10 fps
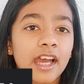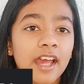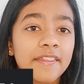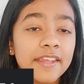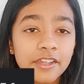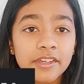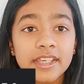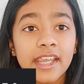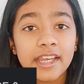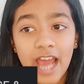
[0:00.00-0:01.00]
I think you can
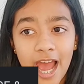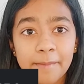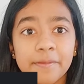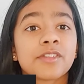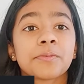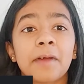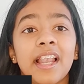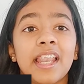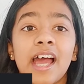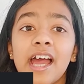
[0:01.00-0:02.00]
get an app as
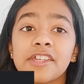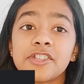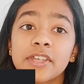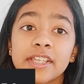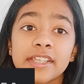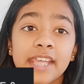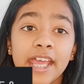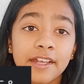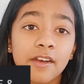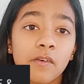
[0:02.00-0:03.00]
well as you can
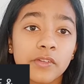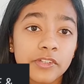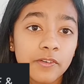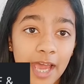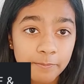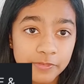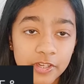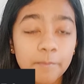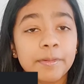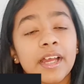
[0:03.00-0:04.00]
get it on your
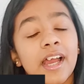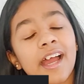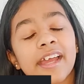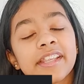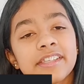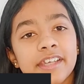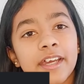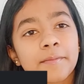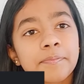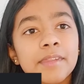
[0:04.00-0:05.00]
laptop, and
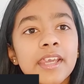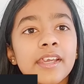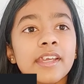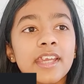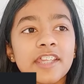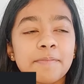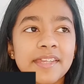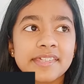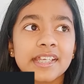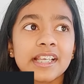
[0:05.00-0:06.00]
it's
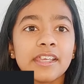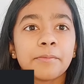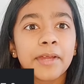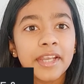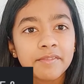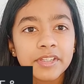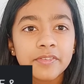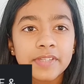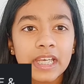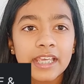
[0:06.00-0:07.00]
basically whenever you
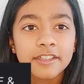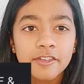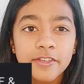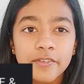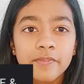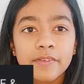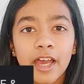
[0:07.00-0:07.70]
feel like you've